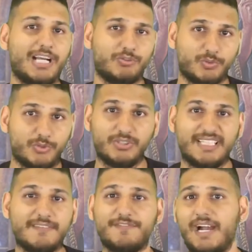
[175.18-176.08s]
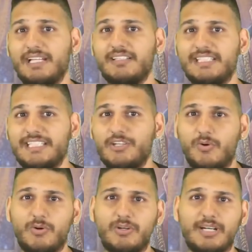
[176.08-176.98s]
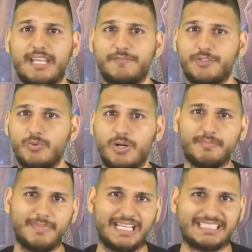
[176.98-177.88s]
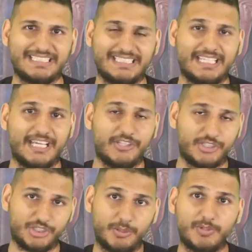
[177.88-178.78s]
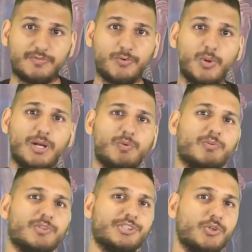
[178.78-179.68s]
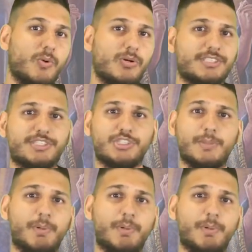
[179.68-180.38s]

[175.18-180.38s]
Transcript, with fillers: act rudely, violently, or if you are messy, the Domovoy will resort to